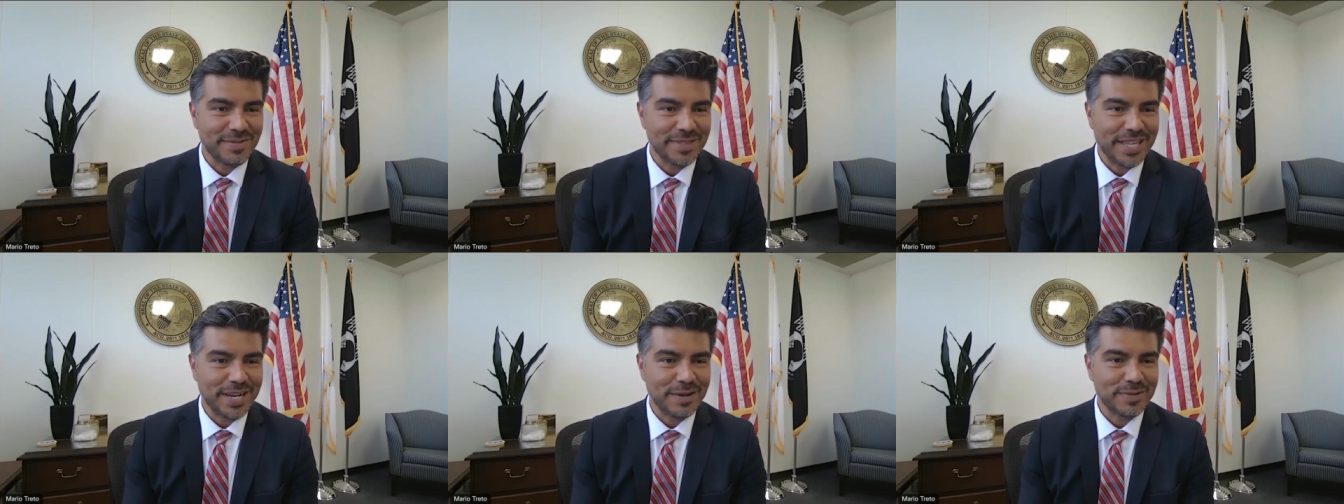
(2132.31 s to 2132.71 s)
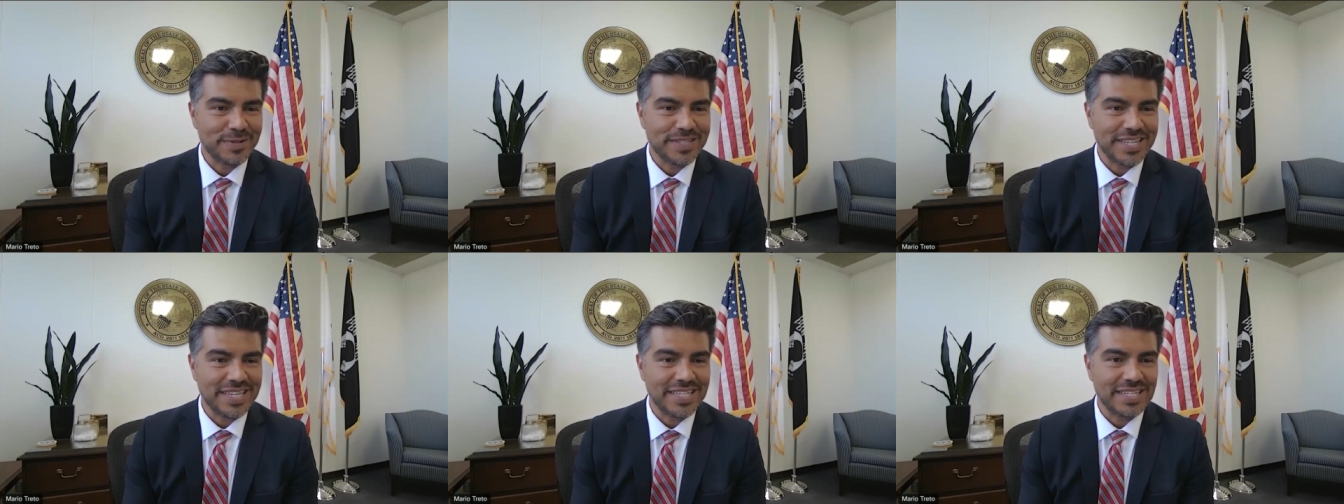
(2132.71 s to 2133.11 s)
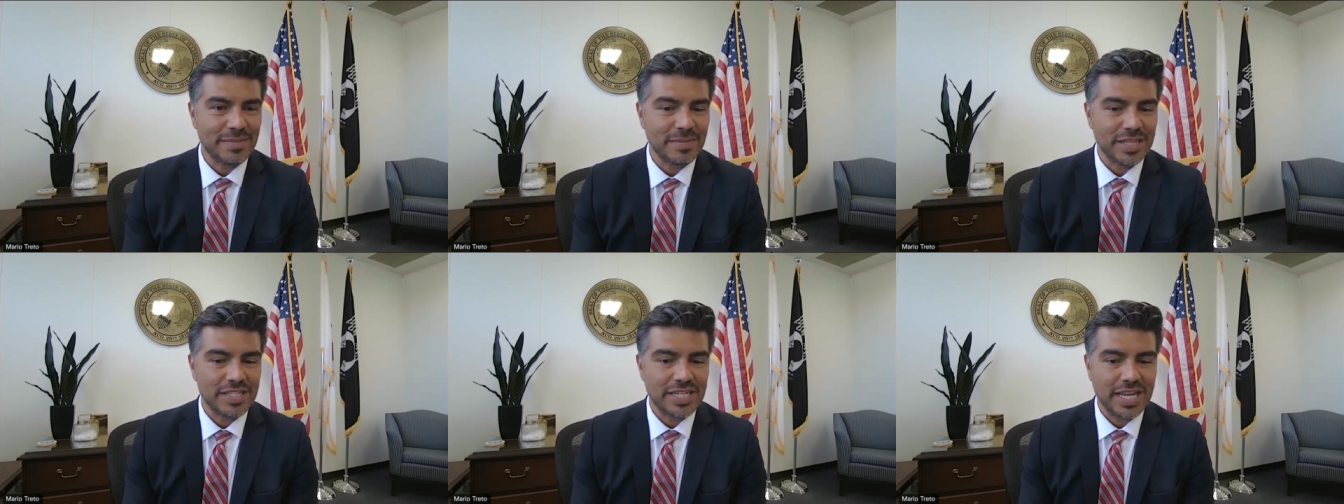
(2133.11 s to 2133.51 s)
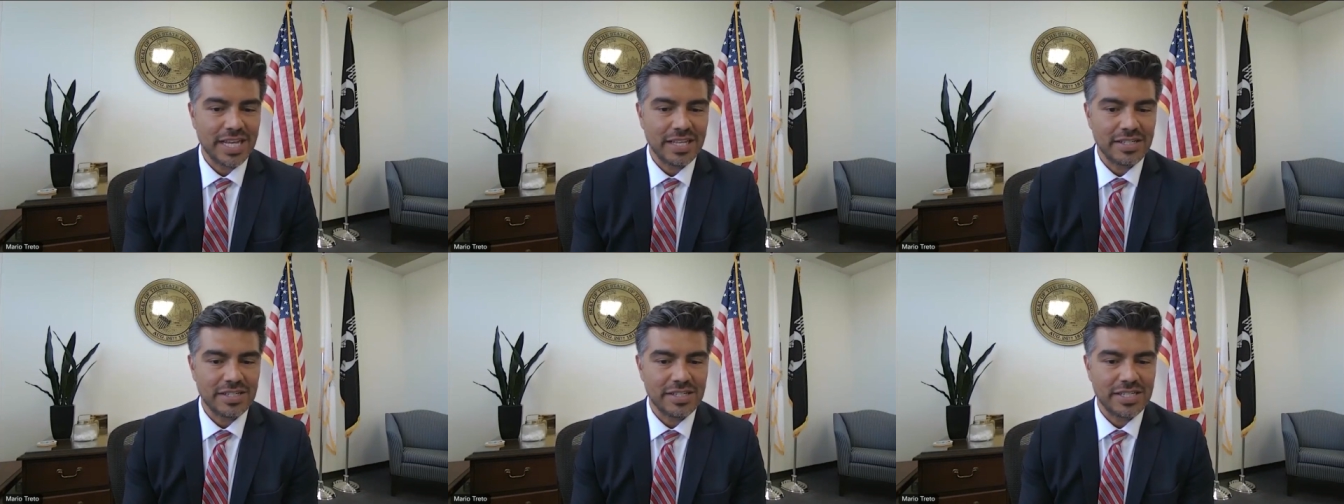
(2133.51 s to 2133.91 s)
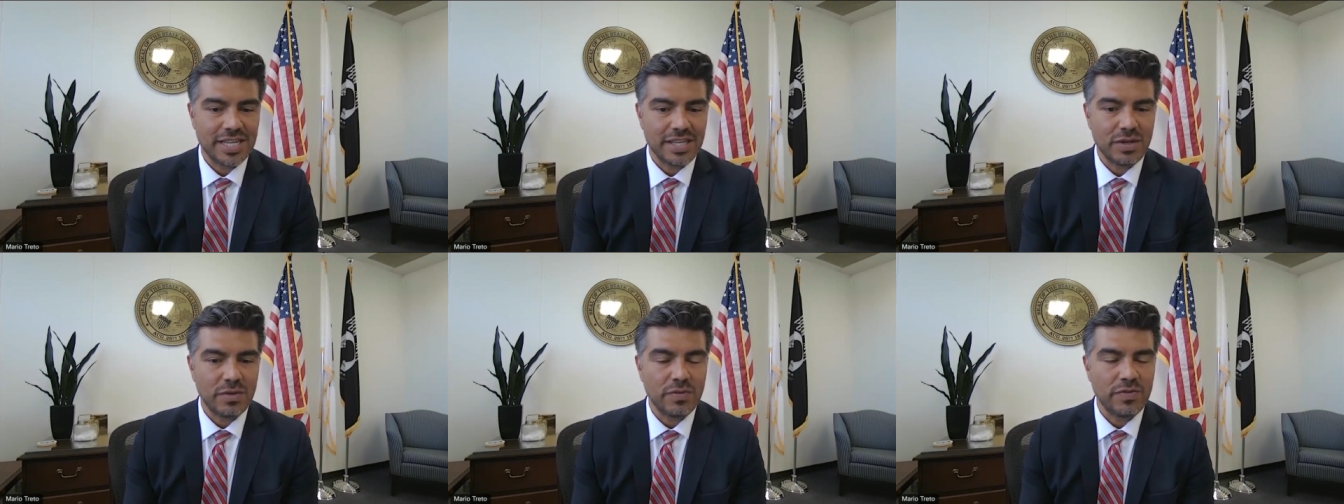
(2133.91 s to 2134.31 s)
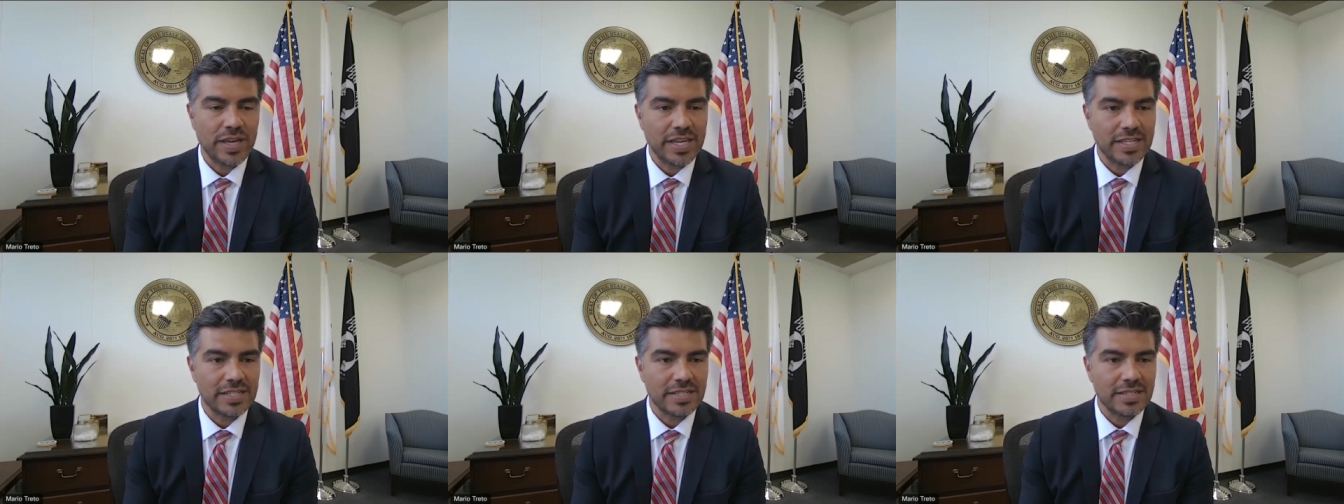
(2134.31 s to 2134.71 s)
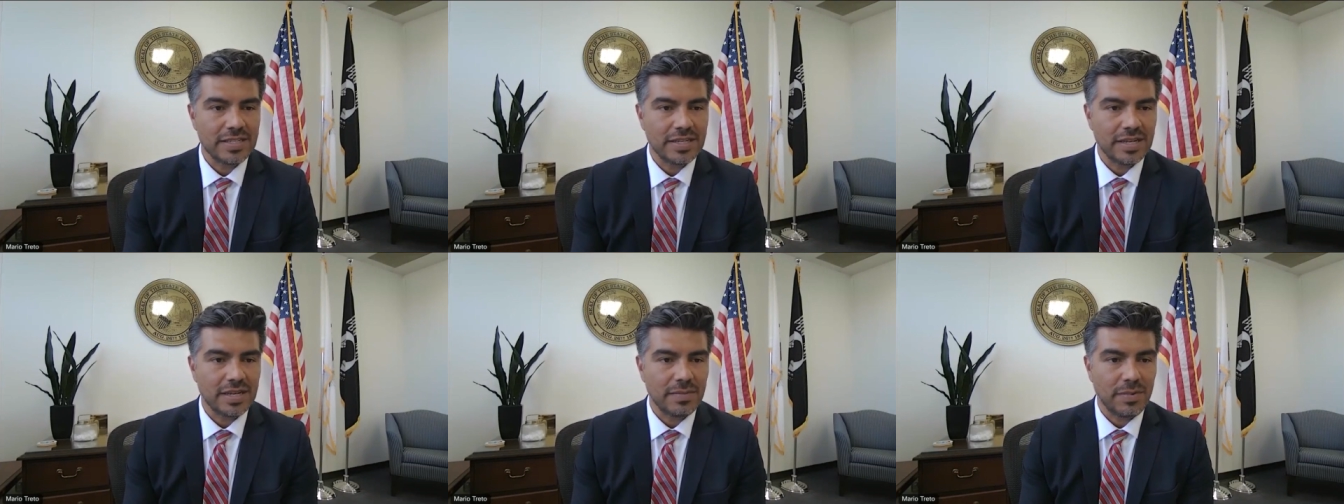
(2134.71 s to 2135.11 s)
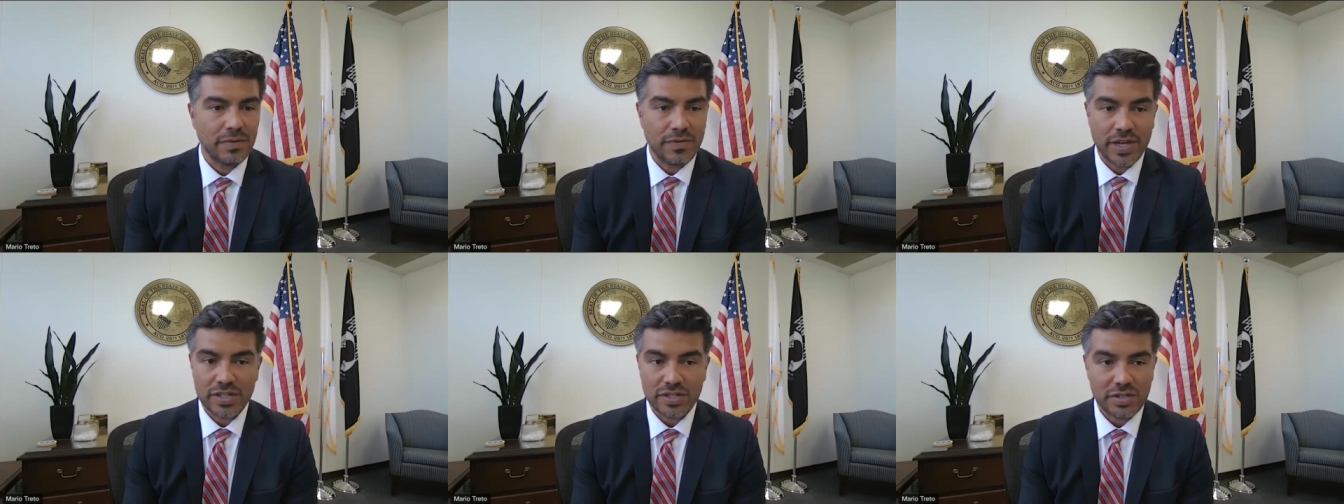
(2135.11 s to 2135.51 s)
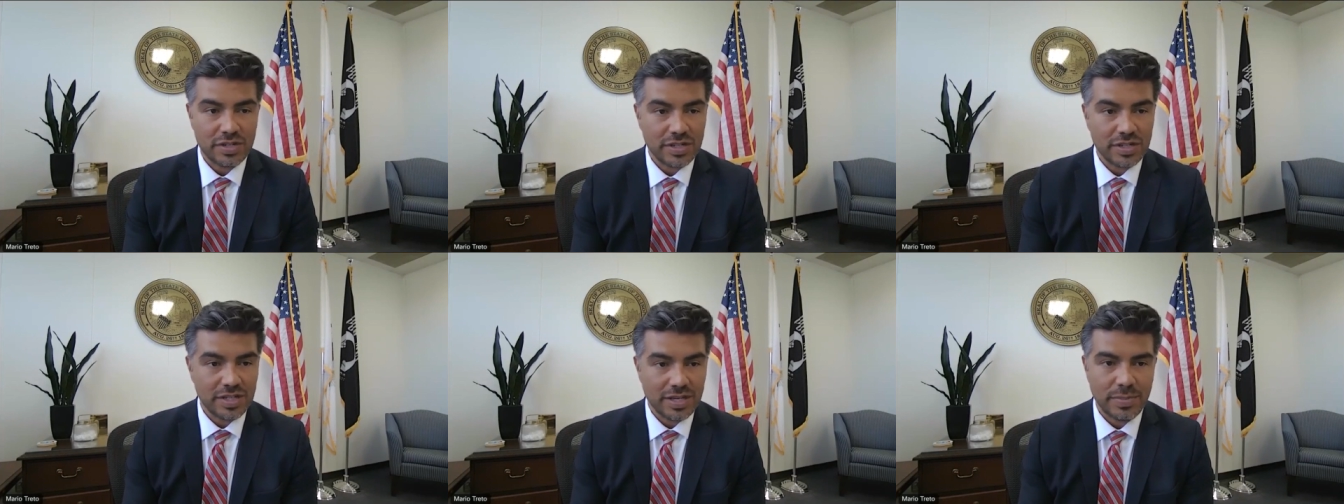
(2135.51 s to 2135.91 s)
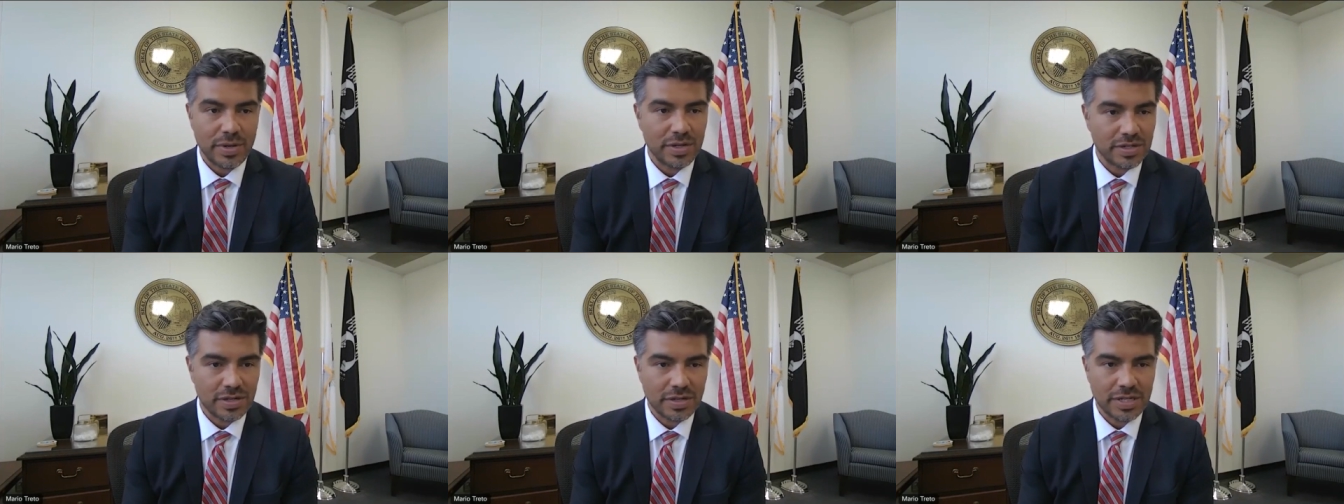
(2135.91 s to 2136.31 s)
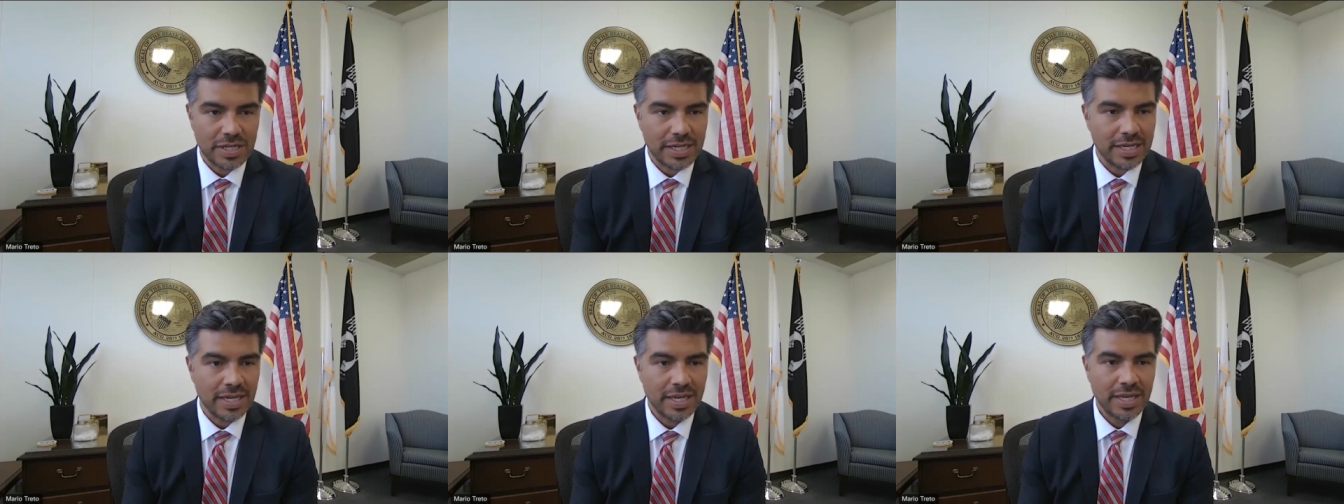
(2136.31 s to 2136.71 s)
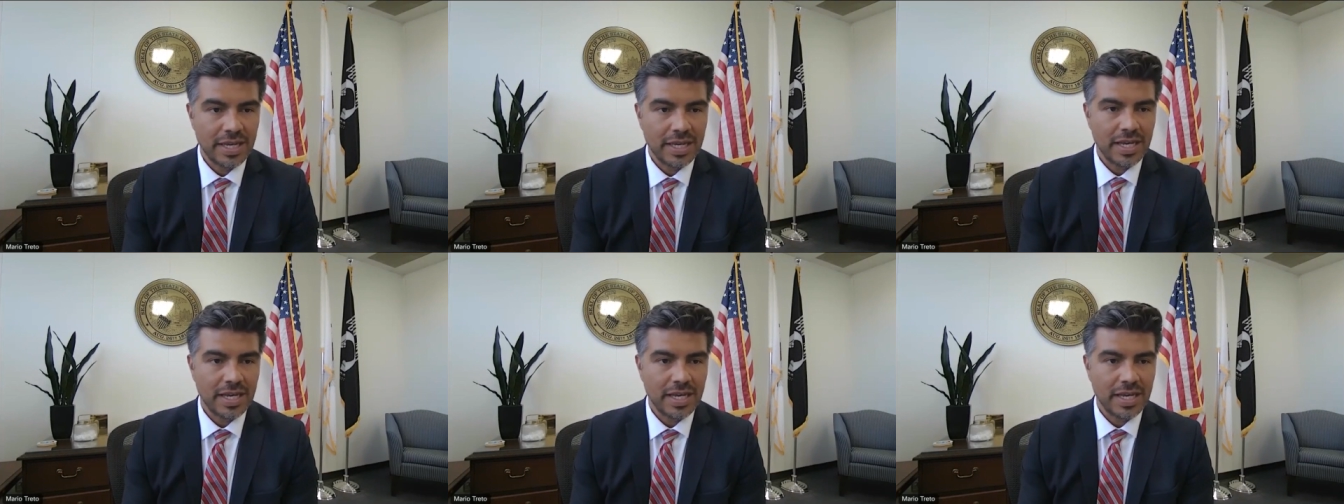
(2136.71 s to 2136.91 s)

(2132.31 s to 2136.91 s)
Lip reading: but they don't see some of the challenges that you face professionally, personally.